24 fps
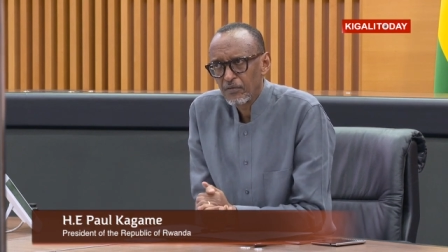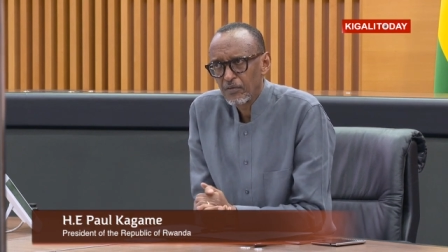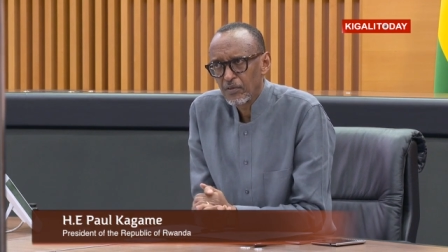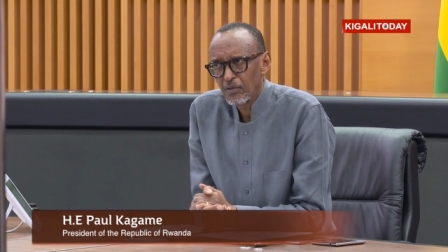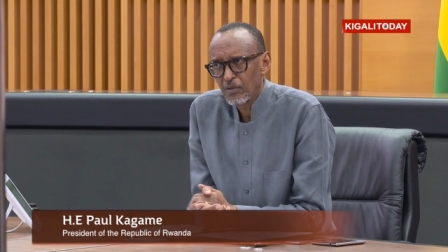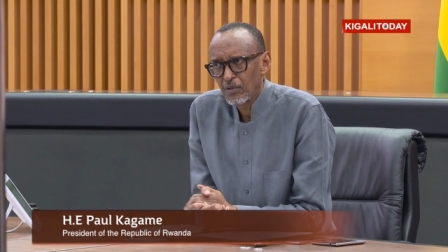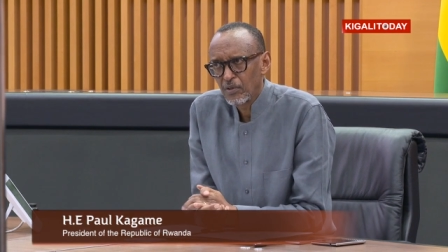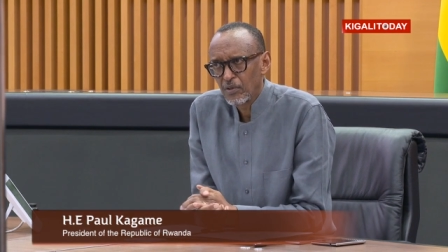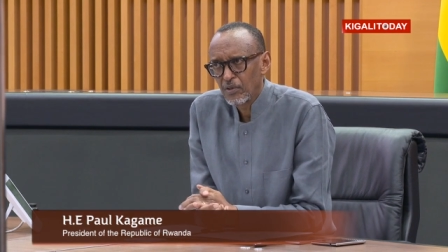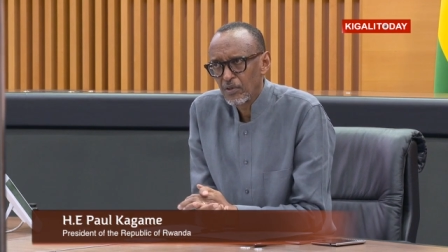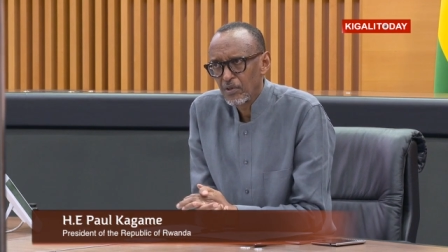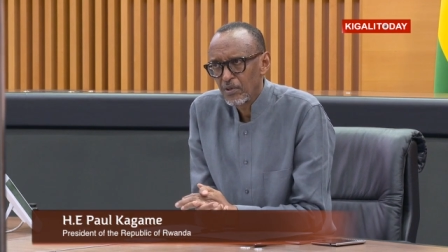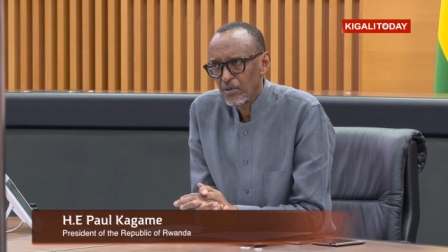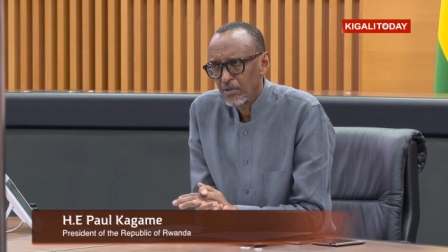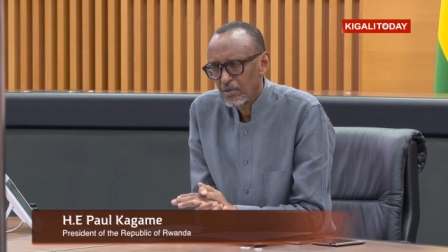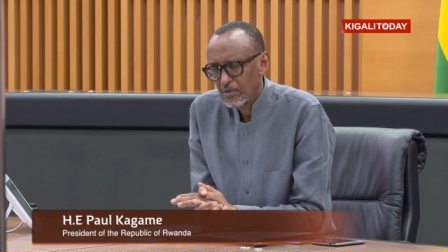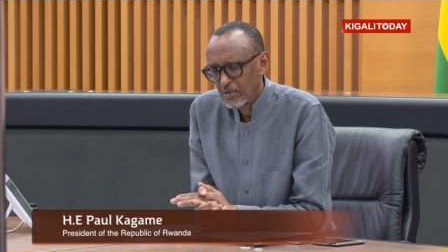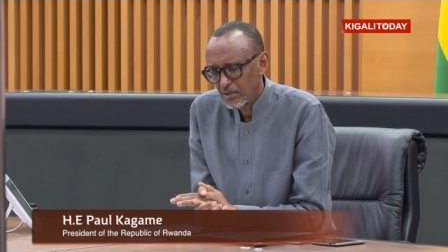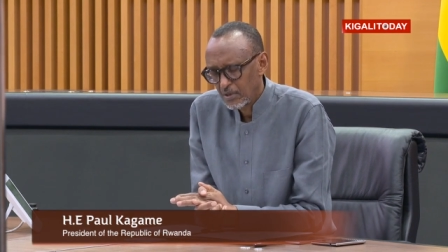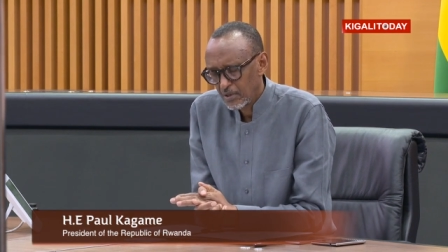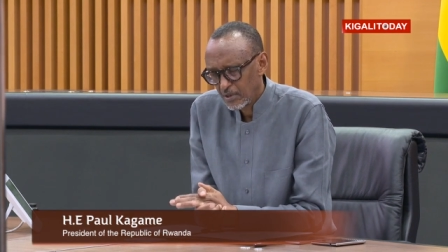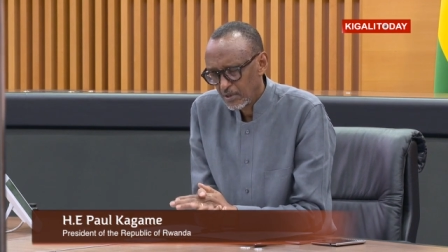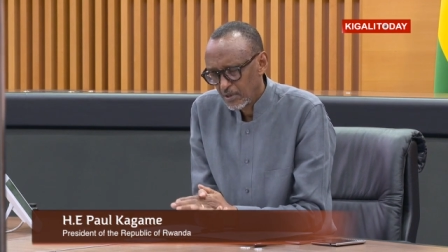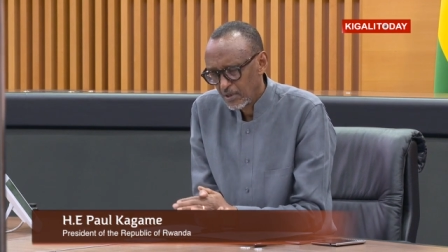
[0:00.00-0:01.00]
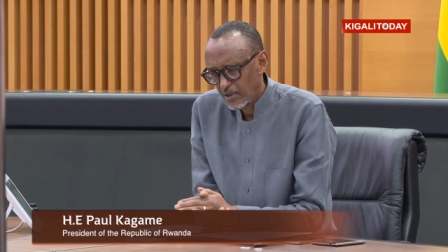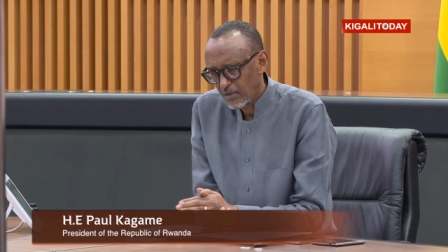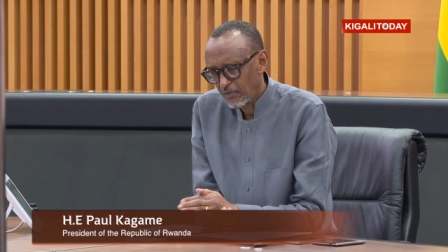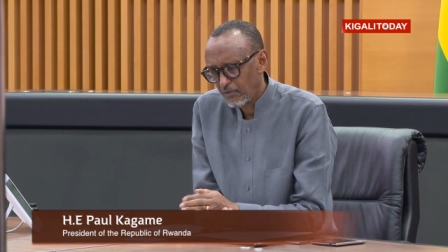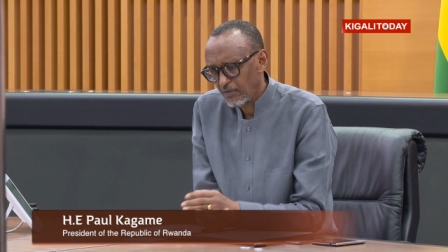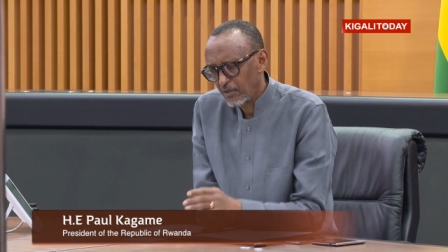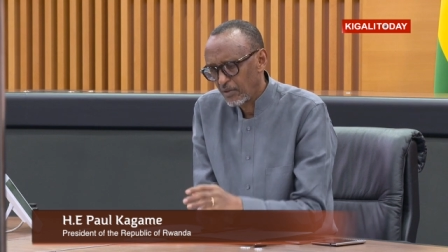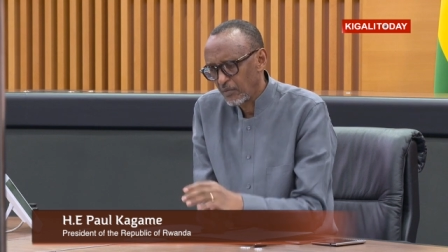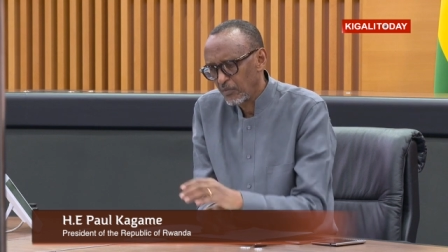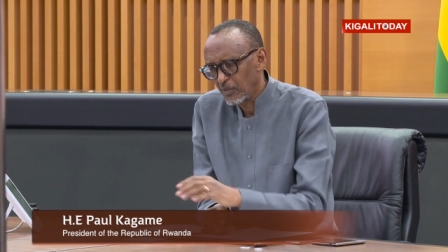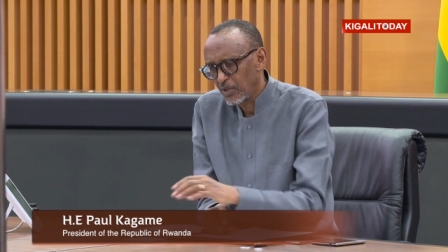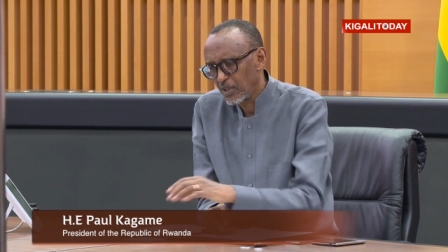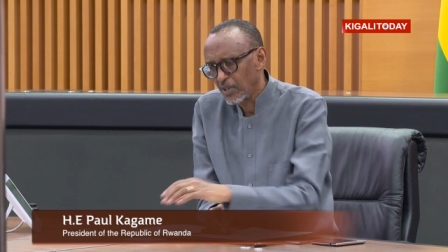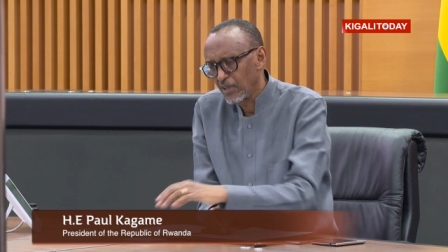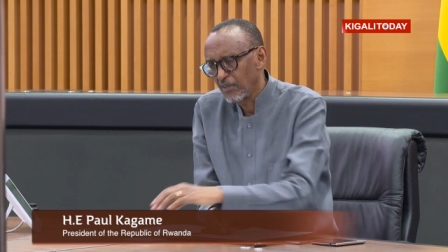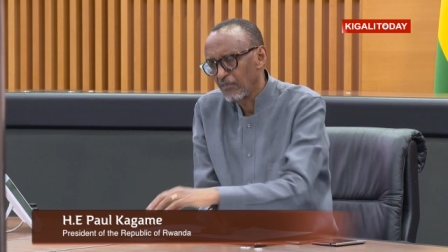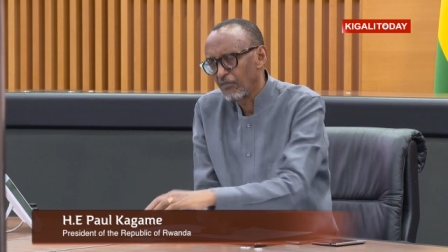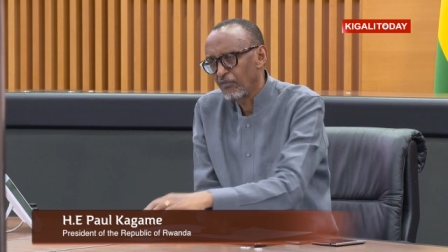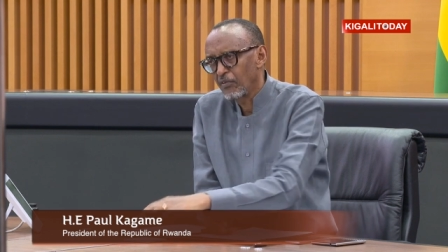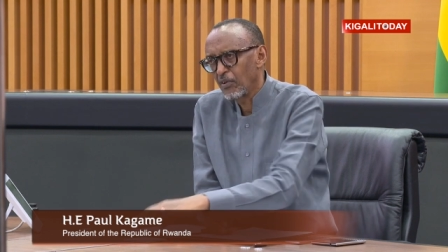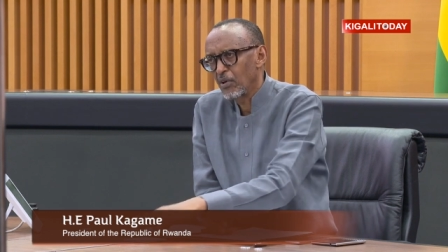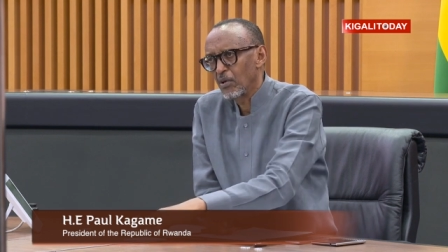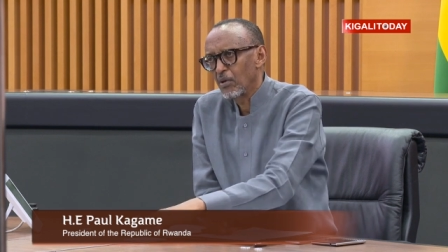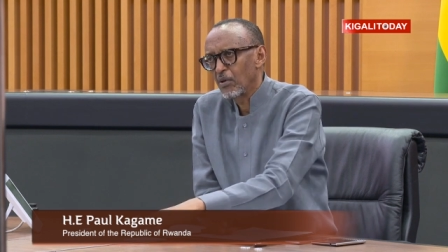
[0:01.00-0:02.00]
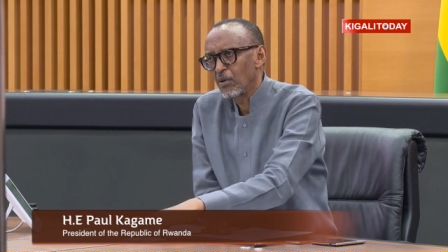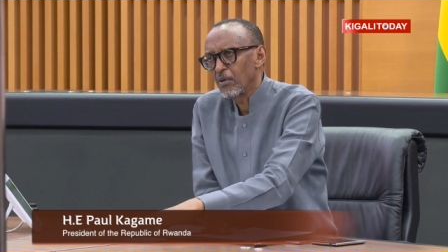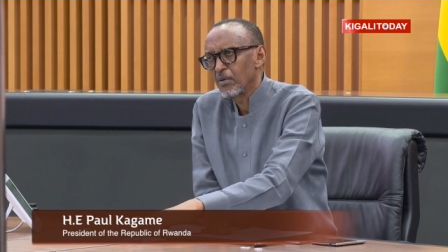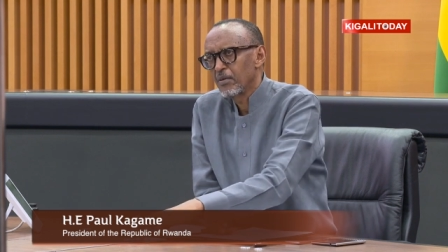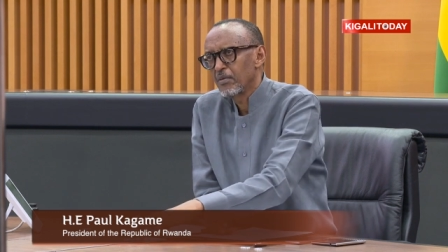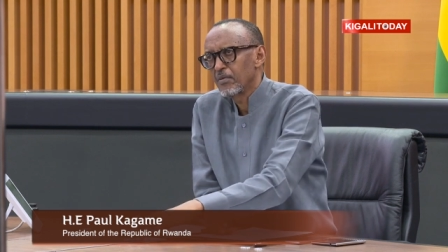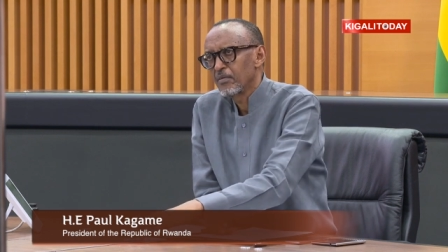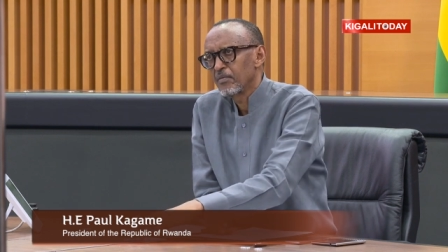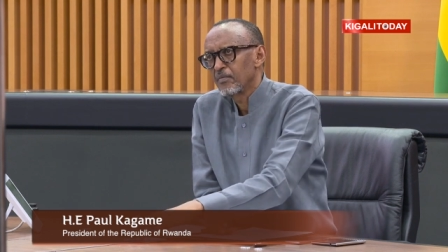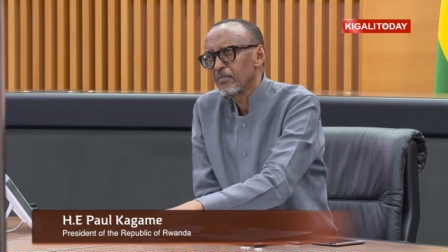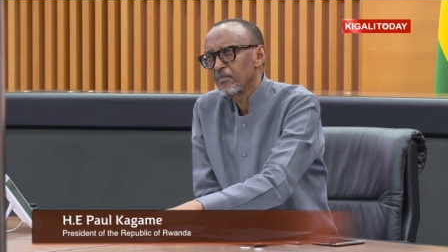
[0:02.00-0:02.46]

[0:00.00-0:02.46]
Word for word: for giving me the floor.